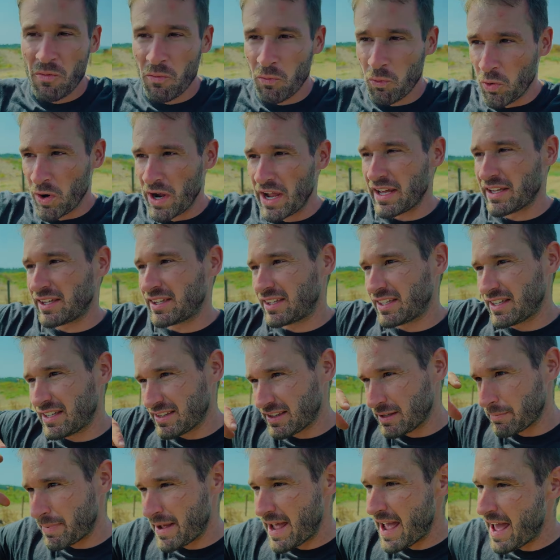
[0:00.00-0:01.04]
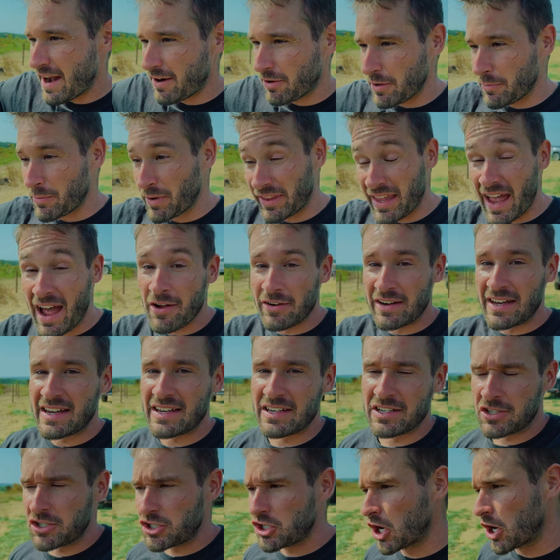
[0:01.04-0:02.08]
with the battery without
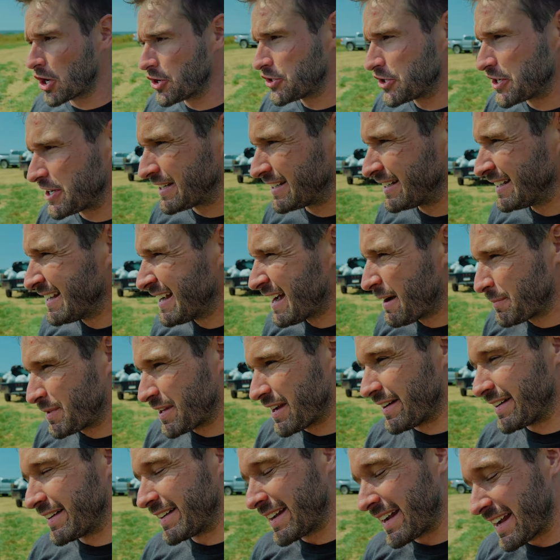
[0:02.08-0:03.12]
needing to charge it. I'm telling you